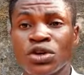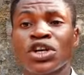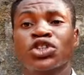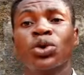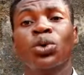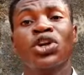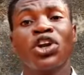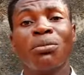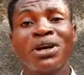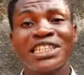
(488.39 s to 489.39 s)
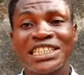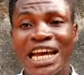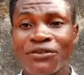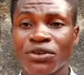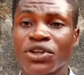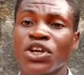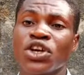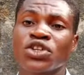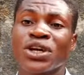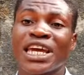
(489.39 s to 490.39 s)
So number seven,
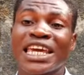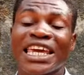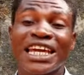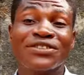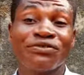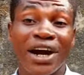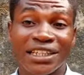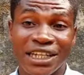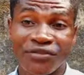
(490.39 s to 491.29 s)
you can get Vita